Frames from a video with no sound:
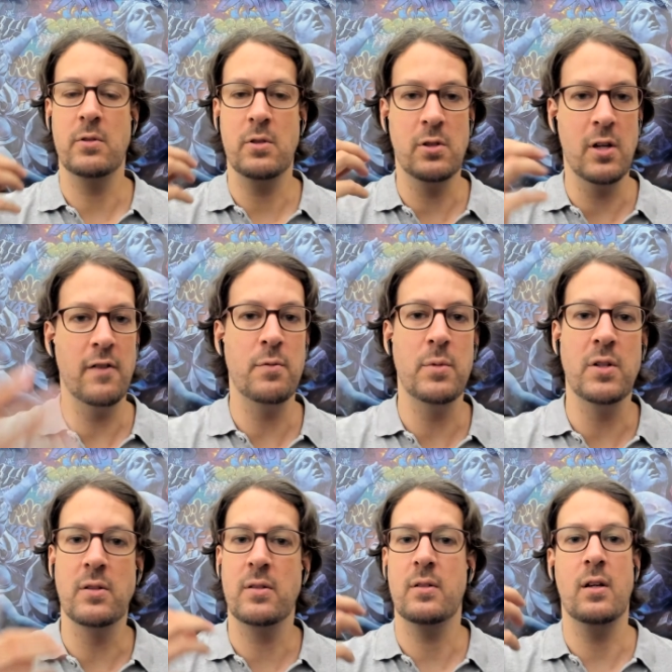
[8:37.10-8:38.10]

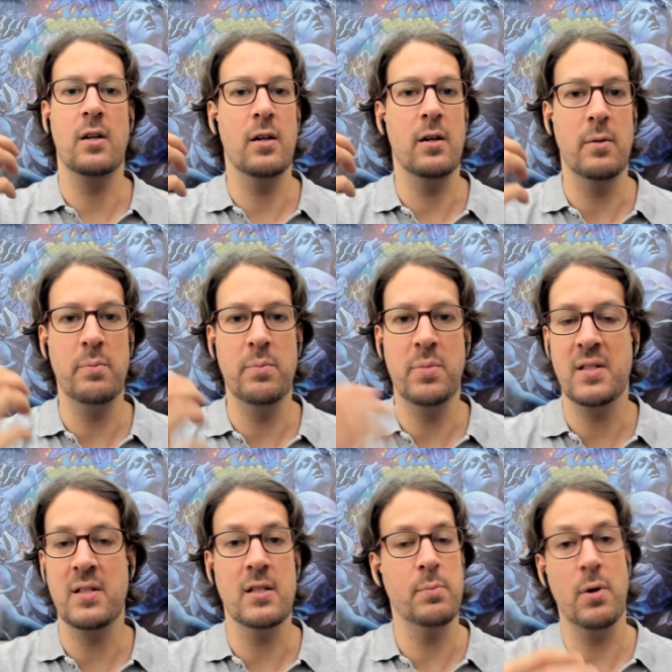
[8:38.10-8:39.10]
government, uh,
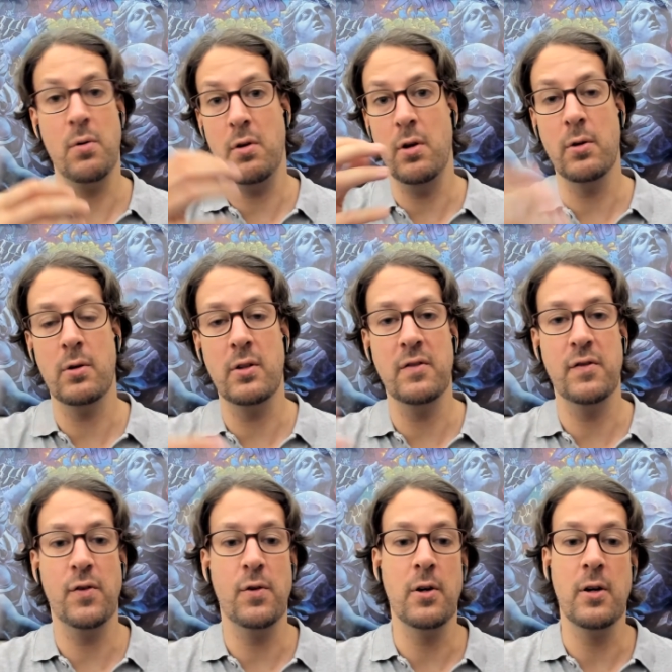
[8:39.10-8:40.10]
business, both local and
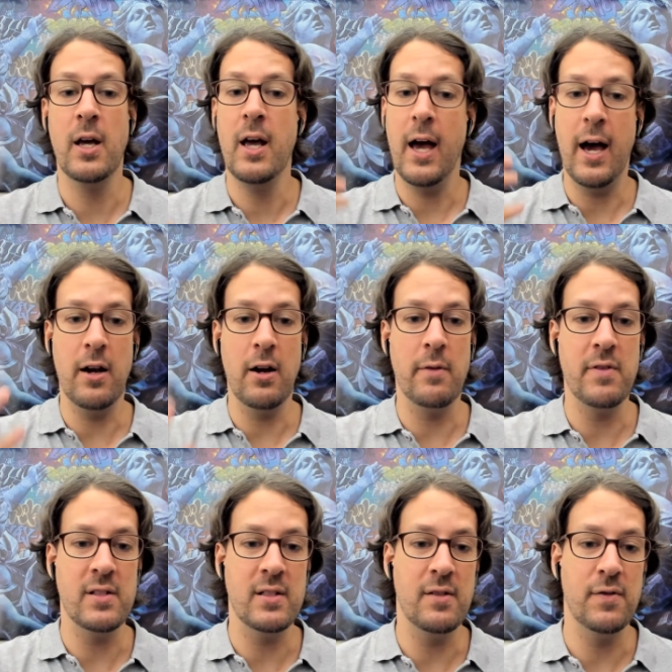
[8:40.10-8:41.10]
foreign, and
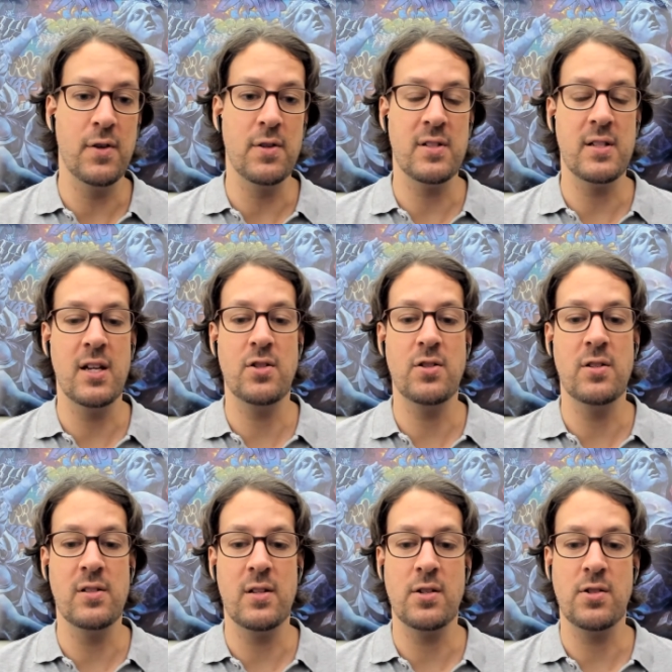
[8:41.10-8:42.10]
obviously First Nations
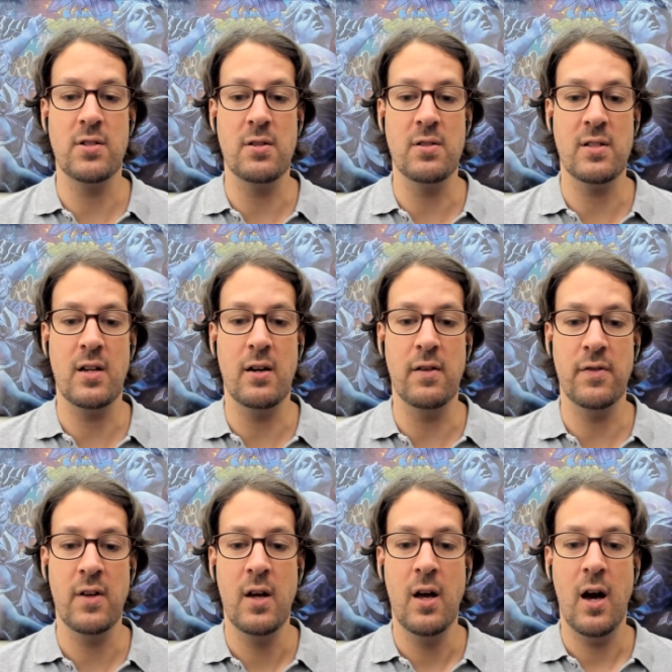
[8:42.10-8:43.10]
such as yourself.
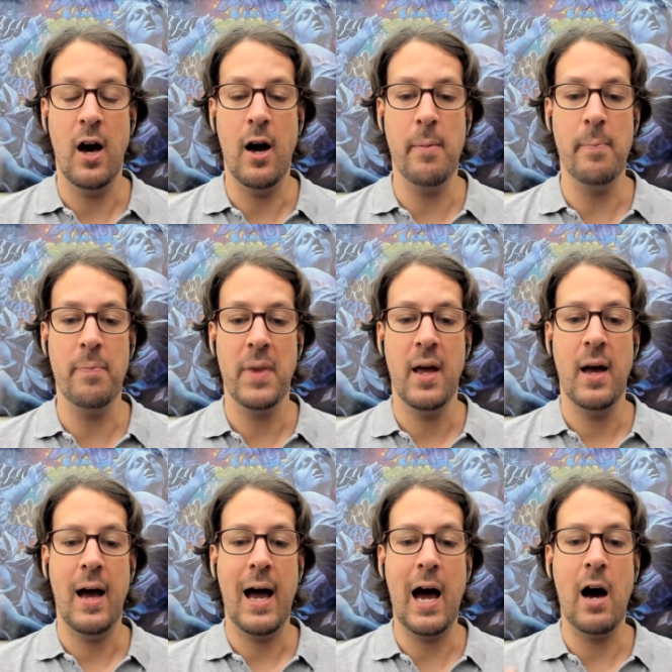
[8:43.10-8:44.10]
Um,
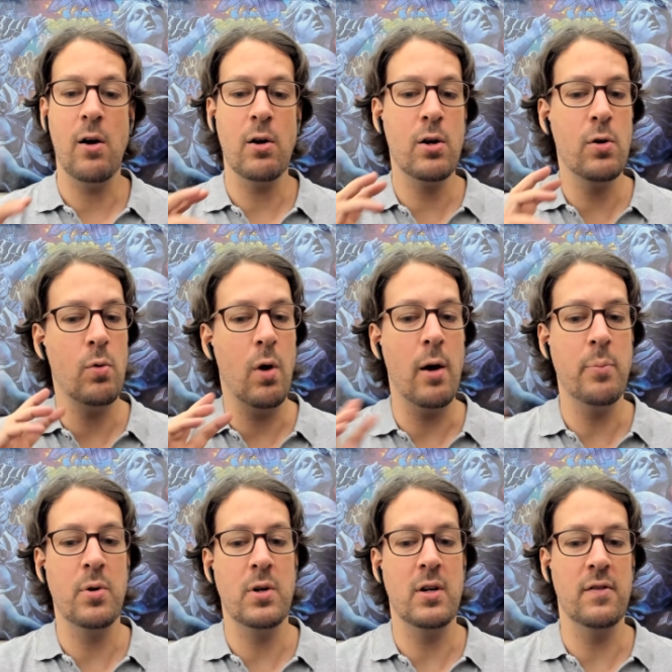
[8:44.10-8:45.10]
how
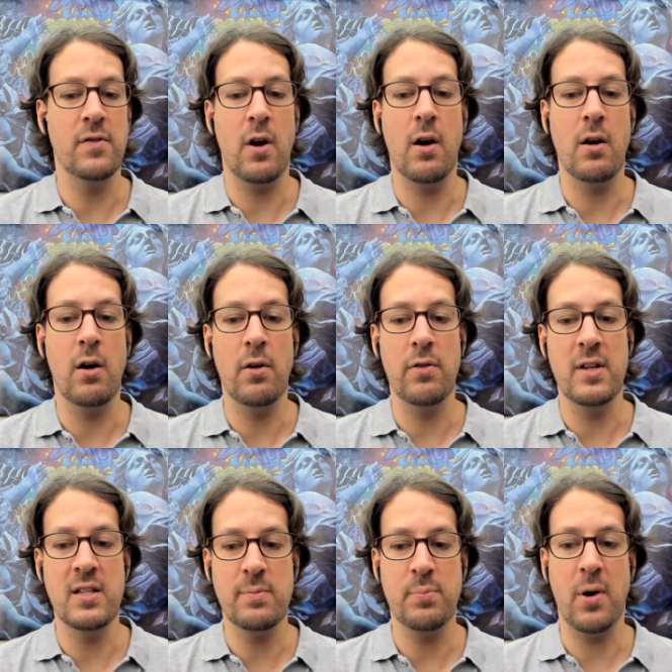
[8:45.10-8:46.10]
cooperative are all
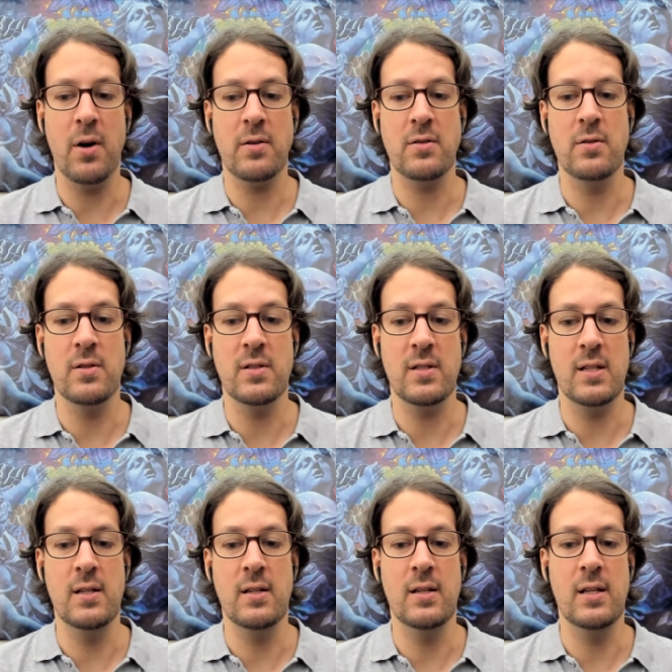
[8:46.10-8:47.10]
these partners
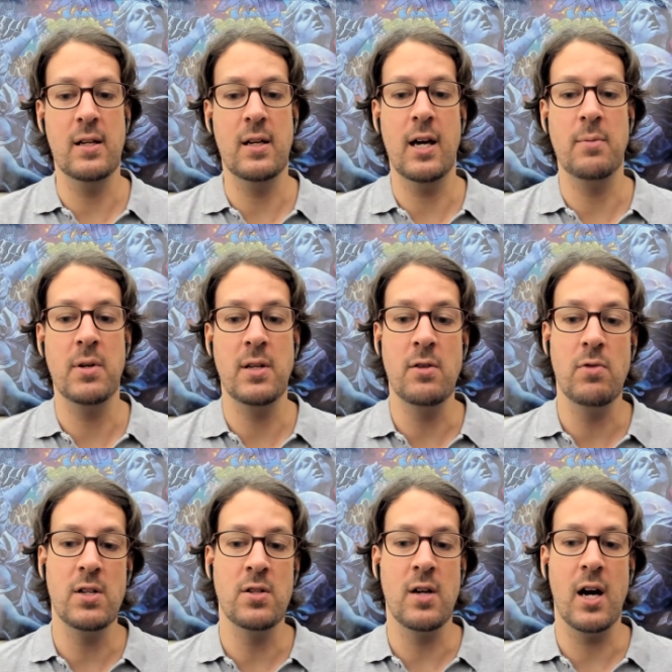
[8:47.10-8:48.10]
in the Edmonton
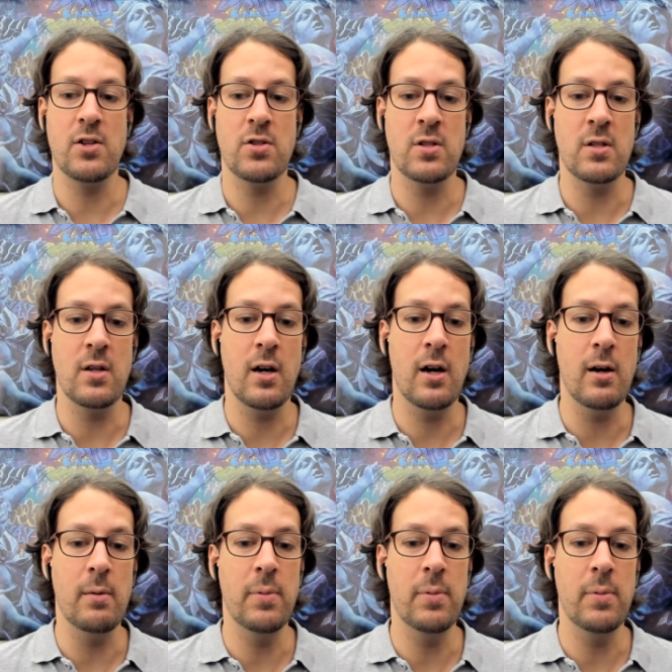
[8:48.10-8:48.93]
Region Hydrogen Hub?